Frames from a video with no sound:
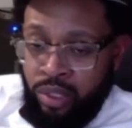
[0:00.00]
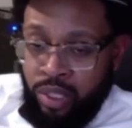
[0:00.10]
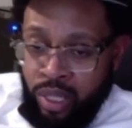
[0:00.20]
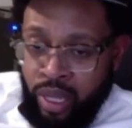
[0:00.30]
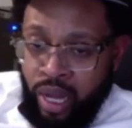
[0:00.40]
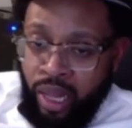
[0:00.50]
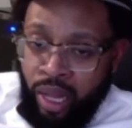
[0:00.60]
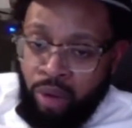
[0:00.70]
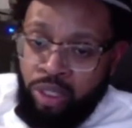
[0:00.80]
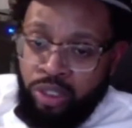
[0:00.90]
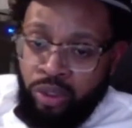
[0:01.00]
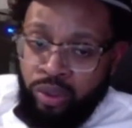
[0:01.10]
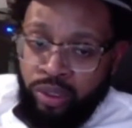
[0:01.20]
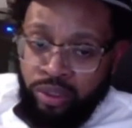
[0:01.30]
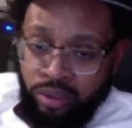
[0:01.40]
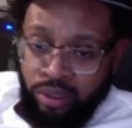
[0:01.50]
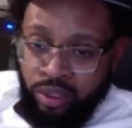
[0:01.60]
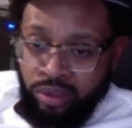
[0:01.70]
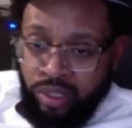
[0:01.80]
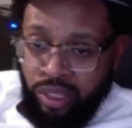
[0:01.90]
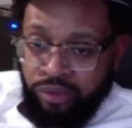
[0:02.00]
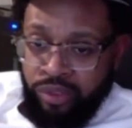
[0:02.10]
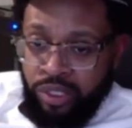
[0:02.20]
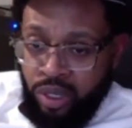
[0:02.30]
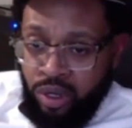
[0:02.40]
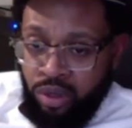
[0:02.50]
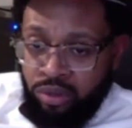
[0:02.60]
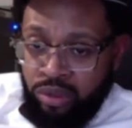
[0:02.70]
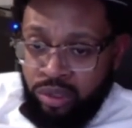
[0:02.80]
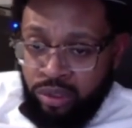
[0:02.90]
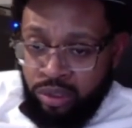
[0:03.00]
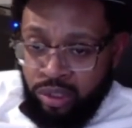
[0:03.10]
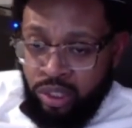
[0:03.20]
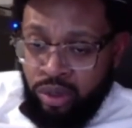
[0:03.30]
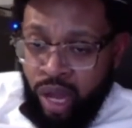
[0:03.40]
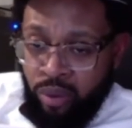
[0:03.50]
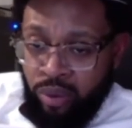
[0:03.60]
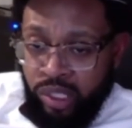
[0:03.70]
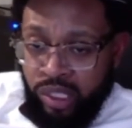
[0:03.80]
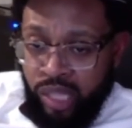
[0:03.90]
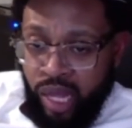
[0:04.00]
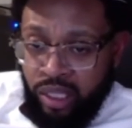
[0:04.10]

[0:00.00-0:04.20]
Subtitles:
I like what he's doing, San Francisco still got a really solid